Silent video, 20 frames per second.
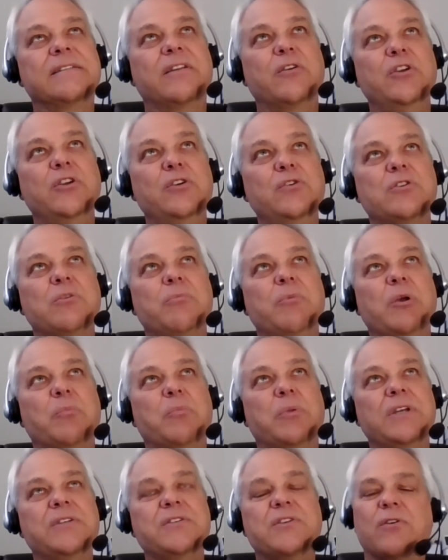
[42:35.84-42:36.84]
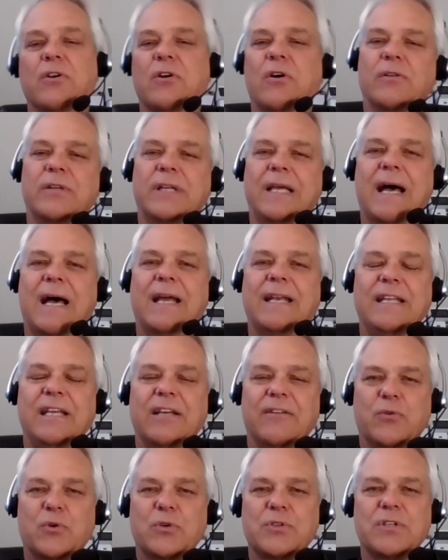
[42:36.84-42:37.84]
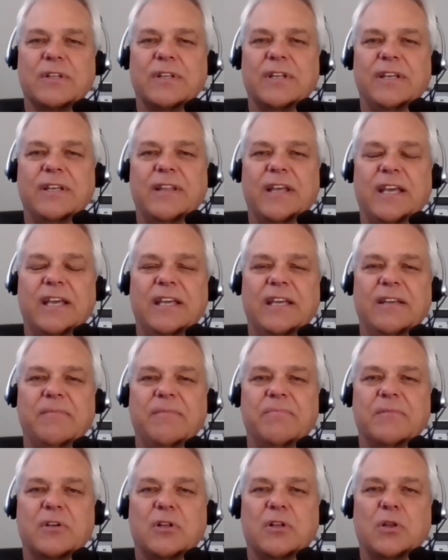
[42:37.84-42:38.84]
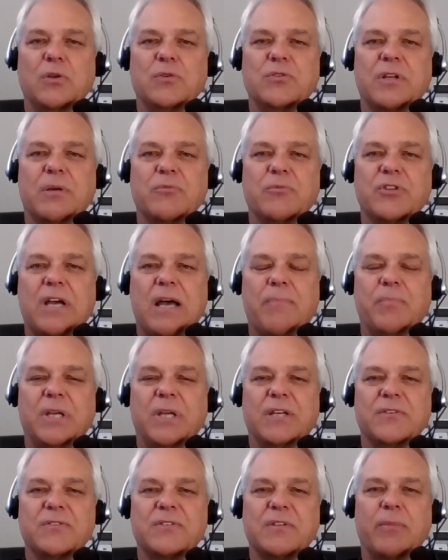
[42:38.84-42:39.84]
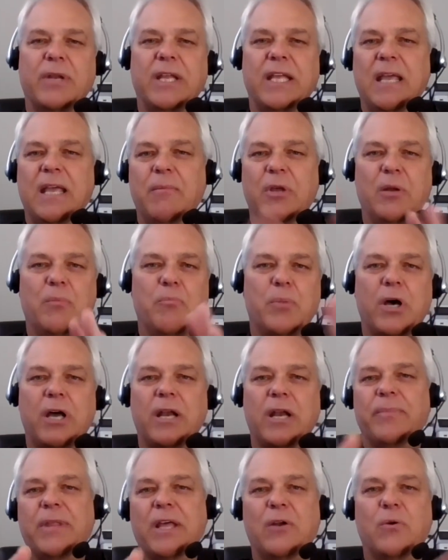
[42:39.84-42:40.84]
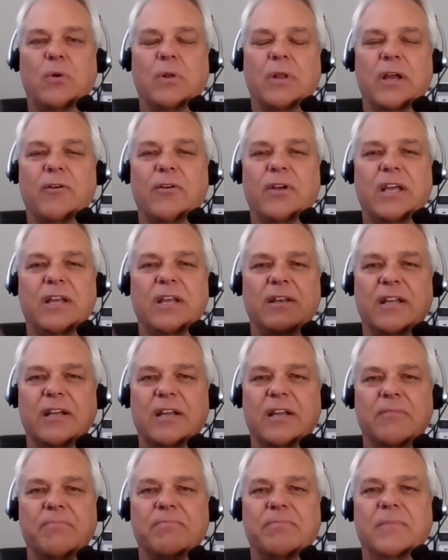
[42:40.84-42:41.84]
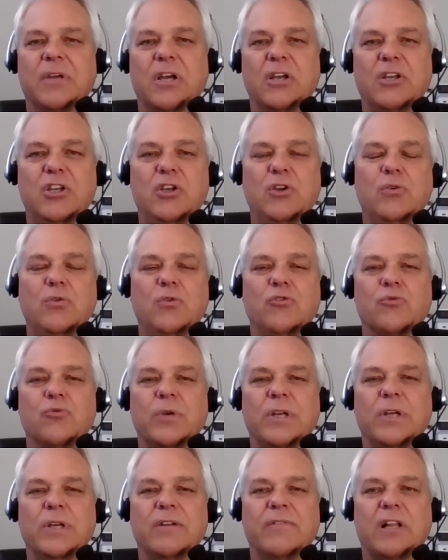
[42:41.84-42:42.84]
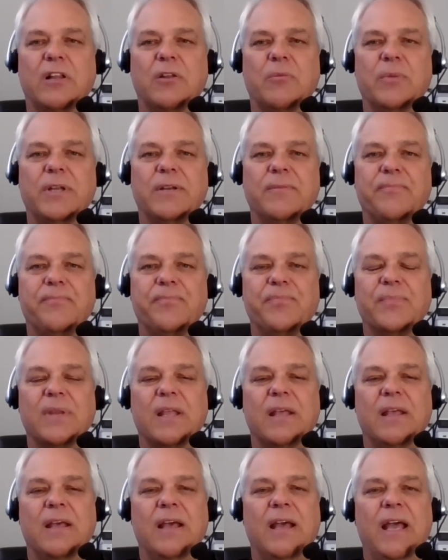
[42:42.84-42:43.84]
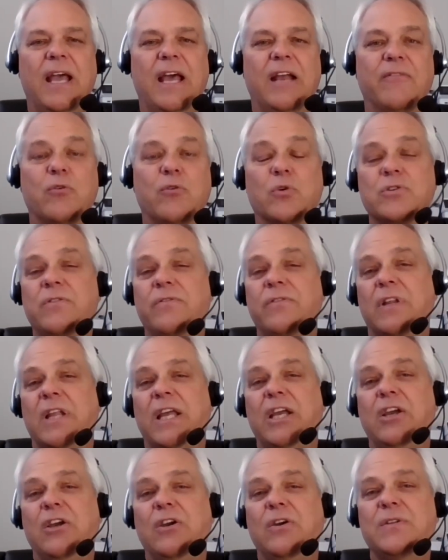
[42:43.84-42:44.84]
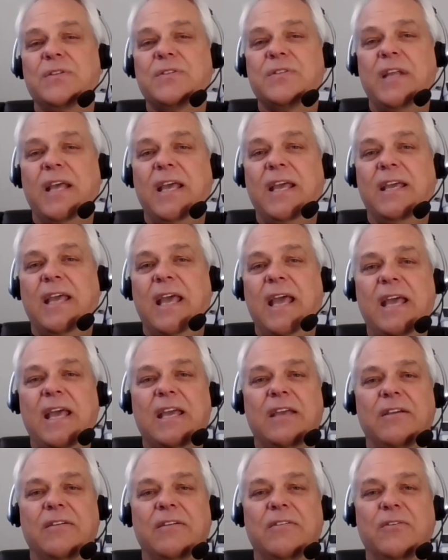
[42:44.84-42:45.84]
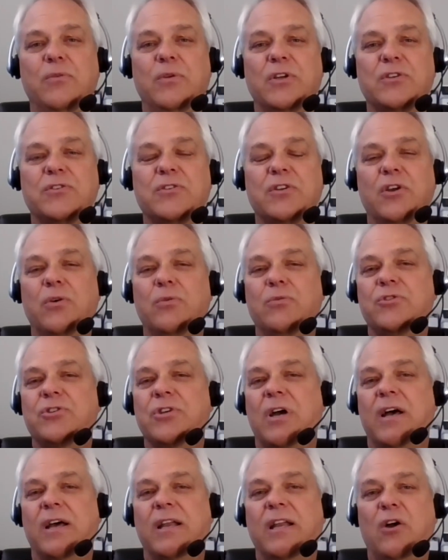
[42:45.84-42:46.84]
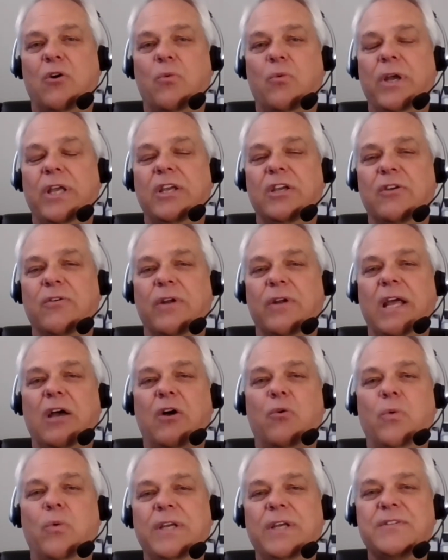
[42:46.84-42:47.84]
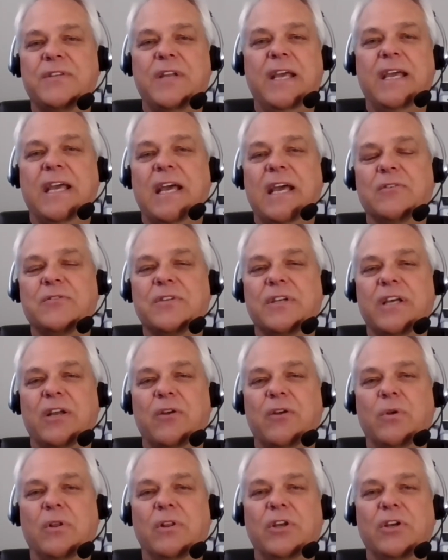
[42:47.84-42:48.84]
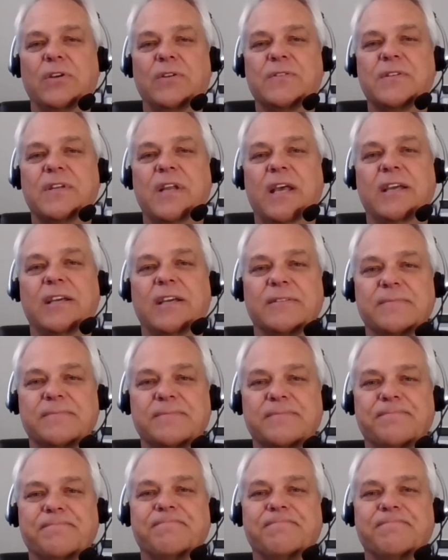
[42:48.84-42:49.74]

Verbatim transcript: There used to be a place here called Gandhi. Unfortunately, they closed up shop because somebody came in and bought up that whole area and did a huge redevelopment. And of course, if you like a good steak, hey, who doesn't know John Elway? You can go to Elway Steakhouse and get a really good steak.